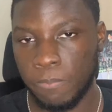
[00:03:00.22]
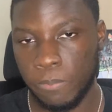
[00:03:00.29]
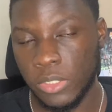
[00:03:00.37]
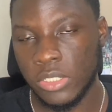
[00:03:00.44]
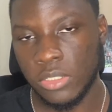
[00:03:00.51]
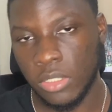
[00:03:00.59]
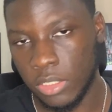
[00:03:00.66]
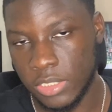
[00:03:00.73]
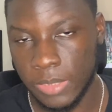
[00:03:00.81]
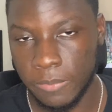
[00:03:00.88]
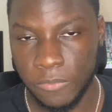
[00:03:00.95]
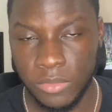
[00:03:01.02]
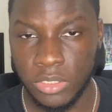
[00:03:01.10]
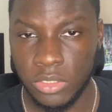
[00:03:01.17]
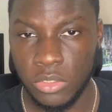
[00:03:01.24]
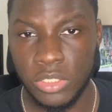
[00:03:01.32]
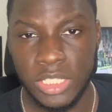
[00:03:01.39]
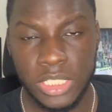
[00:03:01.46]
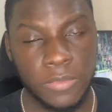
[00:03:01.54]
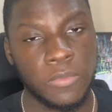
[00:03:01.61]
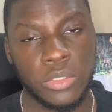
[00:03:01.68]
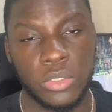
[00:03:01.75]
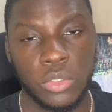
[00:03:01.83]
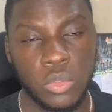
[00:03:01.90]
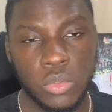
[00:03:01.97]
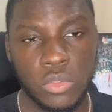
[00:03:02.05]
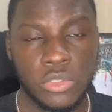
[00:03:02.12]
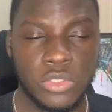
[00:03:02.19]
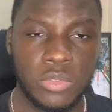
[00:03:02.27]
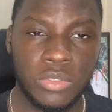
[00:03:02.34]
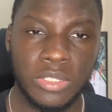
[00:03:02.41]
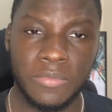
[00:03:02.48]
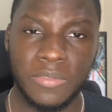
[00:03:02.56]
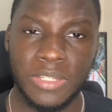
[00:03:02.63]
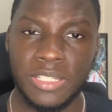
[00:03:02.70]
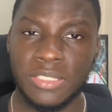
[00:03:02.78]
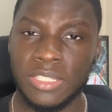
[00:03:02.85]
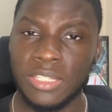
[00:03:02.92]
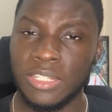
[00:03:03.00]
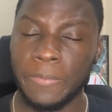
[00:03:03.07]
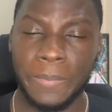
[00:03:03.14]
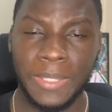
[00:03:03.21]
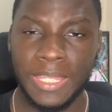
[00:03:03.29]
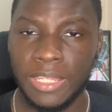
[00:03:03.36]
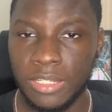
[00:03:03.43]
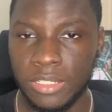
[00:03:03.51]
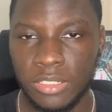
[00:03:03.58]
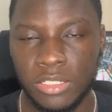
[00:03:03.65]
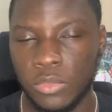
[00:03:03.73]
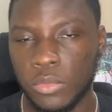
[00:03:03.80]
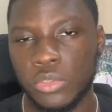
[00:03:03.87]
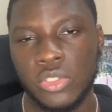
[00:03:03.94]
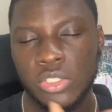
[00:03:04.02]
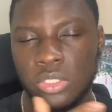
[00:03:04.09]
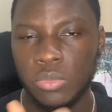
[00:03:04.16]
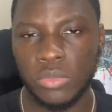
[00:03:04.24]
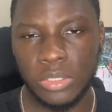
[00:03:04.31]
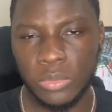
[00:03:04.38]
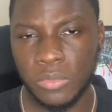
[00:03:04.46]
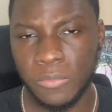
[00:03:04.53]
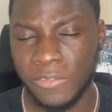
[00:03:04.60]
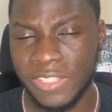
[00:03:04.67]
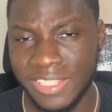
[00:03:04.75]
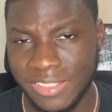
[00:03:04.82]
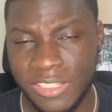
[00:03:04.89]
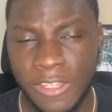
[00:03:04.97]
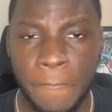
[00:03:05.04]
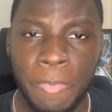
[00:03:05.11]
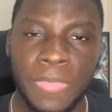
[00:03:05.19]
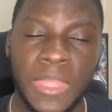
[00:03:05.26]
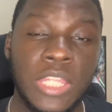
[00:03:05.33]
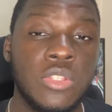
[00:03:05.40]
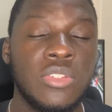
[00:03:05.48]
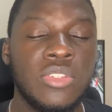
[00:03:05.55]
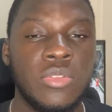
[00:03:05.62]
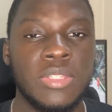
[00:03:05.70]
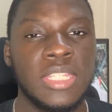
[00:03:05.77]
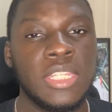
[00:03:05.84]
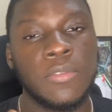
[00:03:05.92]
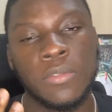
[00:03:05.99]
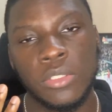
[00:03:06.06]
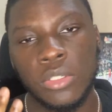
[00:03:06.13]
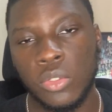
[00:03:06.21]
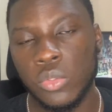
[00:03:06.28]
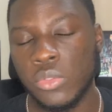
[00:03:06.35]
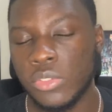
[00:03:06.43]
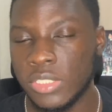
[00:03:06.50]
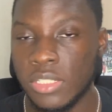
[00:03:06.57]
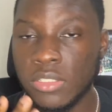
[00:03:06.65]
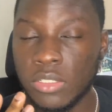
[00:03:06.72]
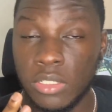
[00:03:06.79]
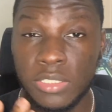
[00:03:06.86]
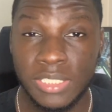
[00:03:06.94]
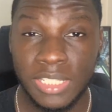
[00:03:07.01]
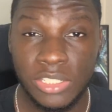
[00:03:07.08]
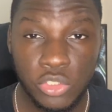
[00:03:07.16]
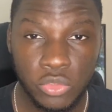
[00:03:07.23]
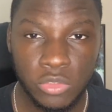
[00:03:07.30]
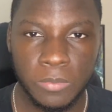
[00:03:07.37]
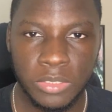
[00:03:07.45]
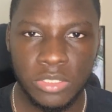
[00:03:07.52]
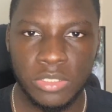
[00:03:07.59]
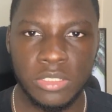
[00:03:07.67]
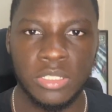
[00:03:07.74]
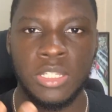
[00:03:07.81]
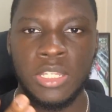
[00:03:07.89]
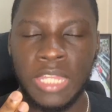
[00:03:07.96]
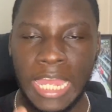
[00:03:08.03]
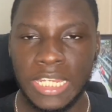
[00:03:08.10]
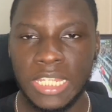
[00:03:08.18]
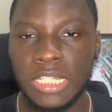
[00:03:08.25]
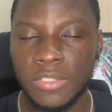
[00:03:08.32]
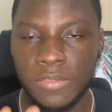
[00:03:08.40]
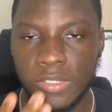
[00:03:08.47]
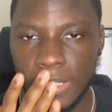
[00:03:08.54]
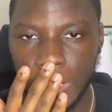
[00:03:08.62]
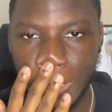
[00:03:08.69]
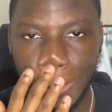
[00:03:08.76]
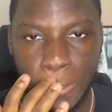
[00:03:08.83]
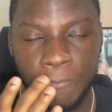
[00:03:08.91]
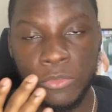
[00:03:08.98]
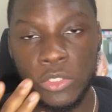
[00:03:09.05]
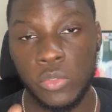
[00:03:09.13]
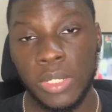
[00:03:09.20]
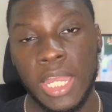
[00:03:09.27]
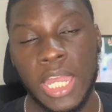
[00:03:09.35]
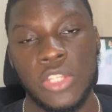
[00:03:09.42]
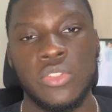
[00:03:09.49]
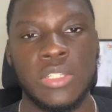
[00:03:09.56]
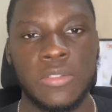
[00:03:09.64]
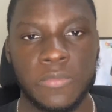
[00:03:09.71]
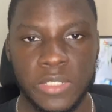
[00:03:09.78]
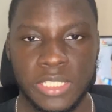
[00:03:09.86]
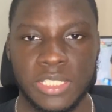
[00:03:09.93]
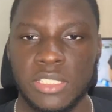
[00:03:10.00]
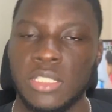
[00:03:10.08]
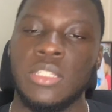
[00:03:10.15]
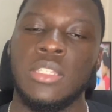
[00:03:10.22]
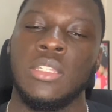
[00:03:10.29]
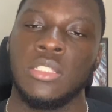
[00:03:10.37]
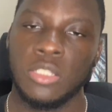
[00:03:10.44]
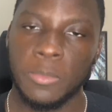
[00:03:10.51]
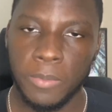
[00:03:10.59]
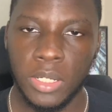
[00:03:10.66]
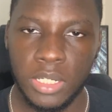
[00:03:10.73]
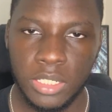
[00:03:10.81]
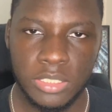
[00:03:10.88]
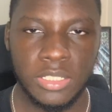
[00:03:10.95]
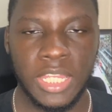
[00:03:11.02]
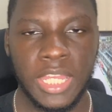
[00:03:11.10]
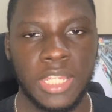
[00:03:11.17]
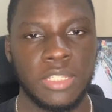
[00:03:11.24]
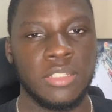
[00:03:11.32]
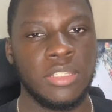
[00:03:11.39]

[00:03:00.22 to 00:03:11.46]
books are something you need for your course, you want to invest in a pen and all those little things that you do need for your course. These are essential because at the end of the day, you are at university to pass, and